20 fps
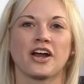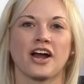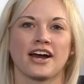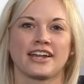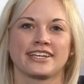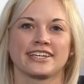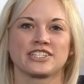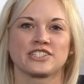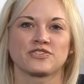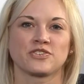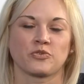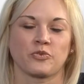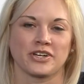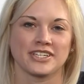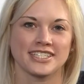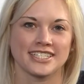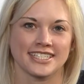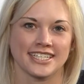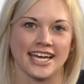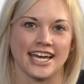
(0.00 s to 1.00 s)
audience for
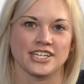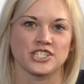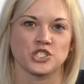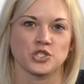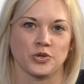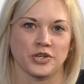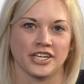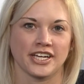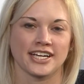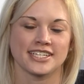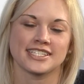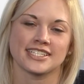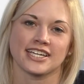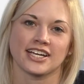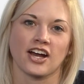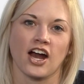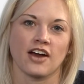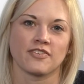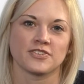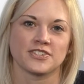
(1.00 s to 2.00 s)
once again joining us in
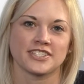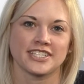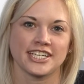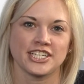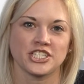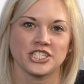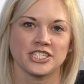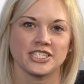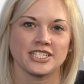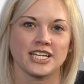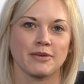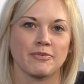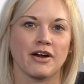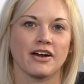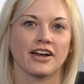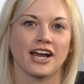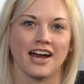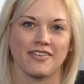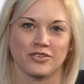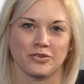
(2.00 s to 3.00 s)
a conversation
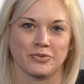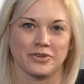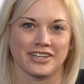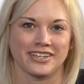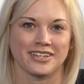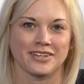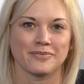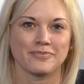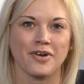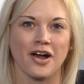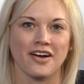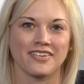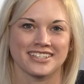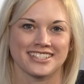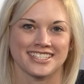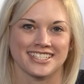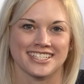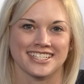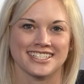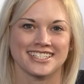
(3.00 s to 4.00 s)
about government,
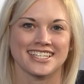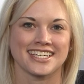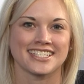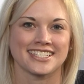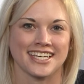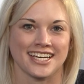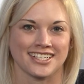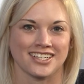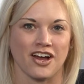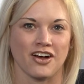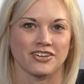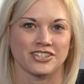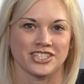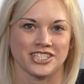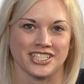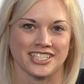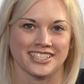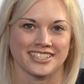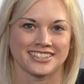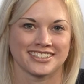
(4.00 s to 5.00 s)
politics, and
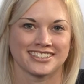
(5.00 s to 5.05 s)
technology.